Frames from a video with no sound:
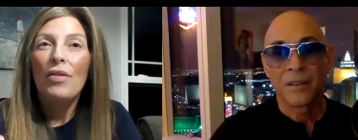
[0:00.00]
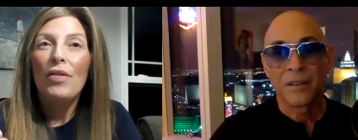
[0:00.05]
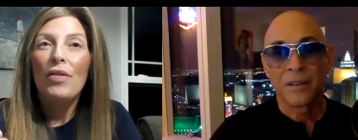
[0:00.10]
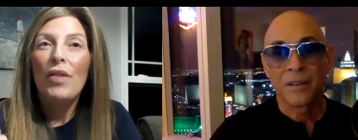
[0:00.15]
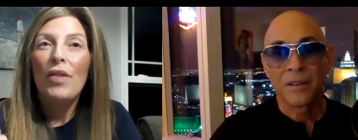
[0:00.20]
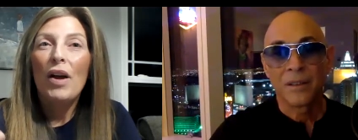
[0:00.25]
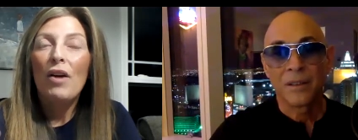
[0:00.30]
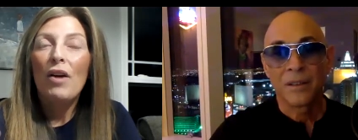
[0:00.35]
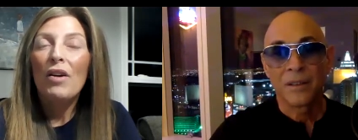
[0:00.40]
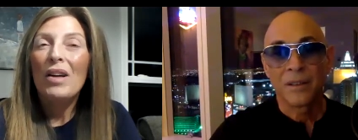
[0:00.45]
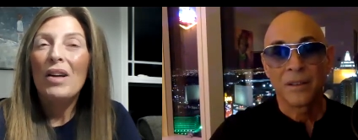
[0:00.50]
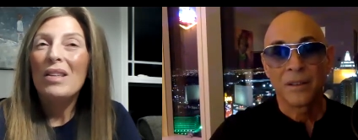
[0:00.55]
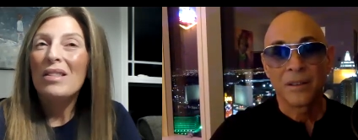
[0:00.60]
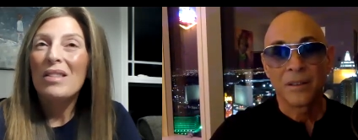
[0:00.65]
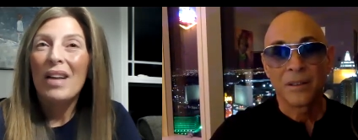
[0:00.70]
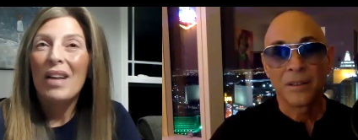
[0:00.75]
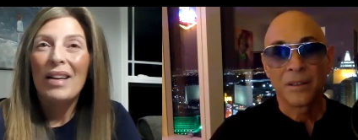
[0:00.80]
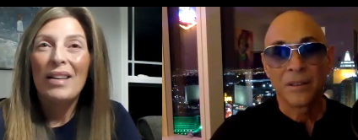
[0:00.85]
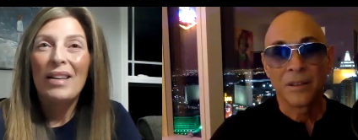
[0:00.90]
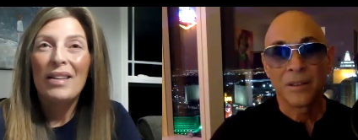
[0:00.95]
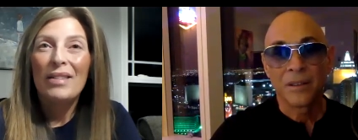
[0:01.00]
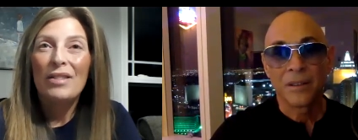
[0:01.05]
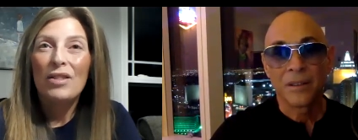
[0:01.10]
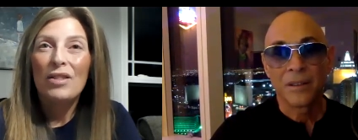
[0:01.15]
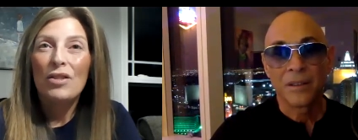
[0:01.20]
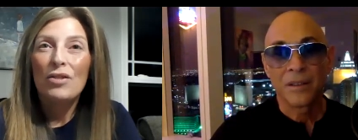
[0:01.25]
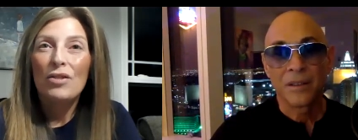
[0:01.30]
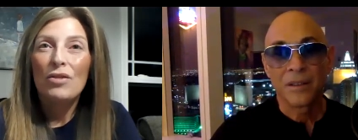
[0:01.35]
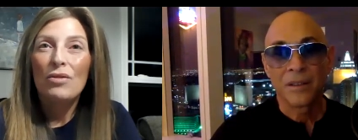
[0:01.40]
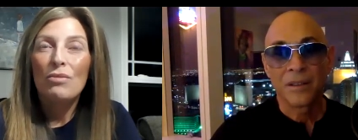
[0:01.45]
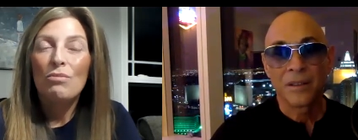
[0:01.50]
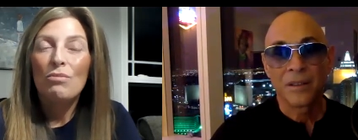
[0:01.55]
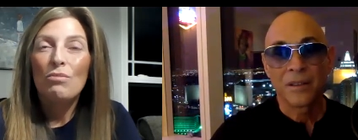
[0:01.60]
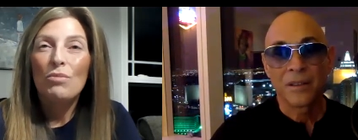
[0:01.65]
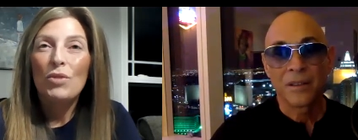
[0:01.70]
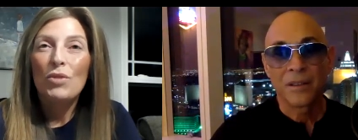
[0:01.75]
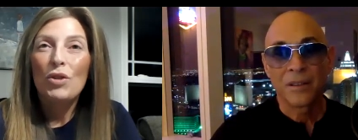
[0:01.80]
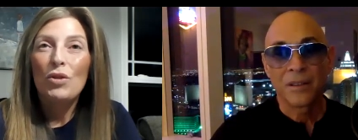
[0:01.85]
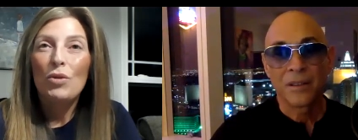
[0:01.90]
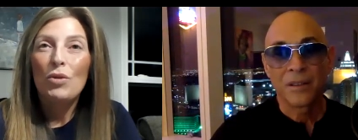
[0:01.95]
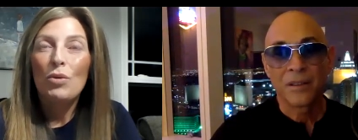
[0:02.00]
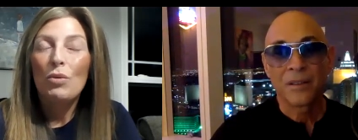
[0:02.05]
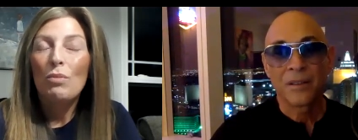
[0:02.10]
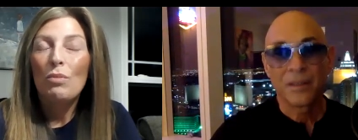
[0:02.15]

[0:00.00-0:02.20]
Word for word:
Speaker 1: they're excited to to